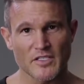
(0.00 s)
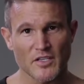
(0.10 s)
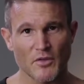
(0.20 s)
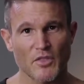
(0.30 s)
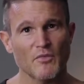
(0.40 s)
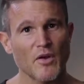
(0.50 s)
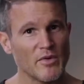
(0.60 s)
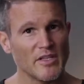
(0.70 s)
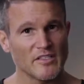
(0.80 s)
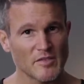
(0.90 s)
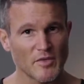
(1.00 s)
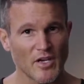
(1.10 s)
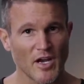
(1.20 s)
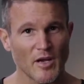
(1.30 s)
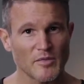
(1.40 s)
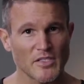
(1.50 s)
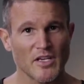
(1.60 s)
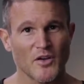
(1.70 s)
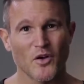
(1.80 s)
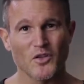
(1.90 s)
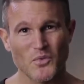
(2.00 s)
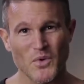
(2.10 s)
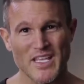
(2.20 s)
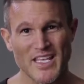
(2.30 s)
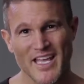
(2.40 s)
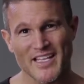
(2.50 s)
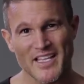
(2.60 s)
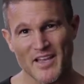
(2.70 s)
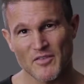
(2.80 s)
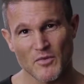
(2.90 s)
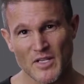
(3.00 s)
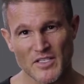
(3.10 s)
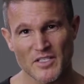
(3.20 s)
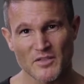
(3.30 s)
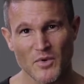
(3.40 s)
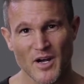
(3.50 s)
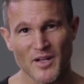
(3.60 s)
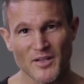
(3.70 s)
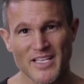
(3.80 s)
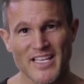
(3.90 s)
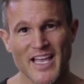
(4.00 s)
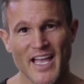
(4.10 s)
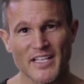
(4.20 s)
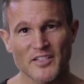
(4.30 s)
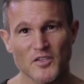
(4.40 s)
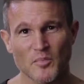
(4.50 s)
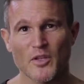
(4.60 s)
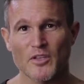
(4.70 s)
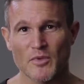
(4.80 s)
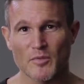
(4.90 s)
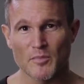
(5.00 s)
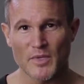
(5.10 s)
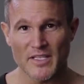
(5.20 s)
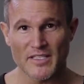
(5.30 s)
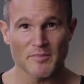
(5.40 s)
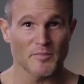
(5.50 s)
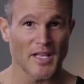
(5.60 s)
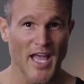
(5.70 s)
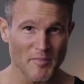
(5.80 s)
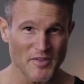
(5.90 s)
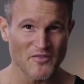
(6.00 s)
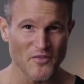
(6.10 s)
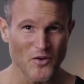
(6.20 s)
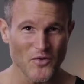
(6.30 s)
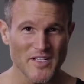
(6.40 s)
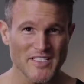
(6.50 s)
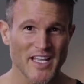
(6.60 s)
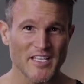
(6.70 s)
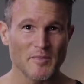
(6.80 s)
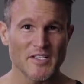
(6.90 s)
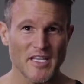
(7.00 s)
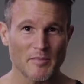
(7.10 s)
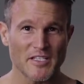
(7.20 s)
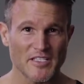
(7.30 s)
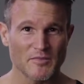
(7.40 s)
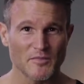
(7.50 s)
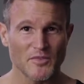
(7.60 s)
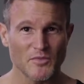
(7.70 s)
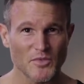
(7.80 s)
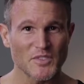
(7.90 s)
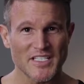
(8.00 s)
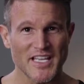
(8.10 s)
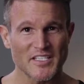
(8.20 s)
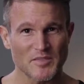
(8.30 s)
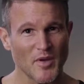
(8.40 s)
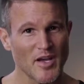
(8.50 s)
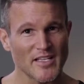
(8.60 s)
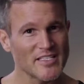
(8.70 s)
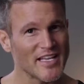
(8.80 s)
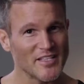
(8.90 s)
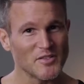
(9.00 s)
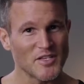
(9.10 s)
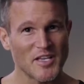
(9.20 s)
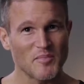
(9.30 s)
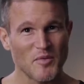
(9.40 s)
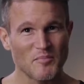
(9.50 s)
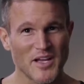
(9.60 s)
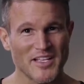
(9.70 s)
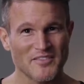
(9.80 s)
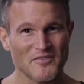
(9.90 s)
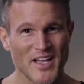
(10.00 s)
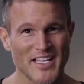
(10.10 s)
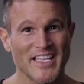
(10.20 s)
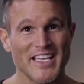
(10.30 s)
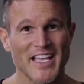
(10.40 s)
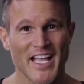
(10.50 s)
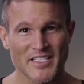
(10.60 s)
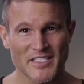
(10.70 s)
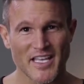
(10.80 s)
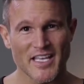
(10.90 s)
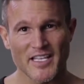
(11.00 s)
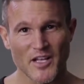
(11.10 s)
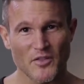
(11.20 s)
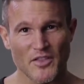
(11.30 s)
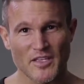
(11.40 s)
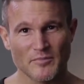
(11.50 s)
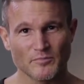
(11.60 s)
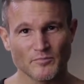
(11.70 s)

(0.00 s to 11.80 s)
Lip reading: So throw in some carbs on a weekend every once in a while, and your body will be happy for it, and your metabolism will stay spiked, and you'll keep on burning fat and staying healthy.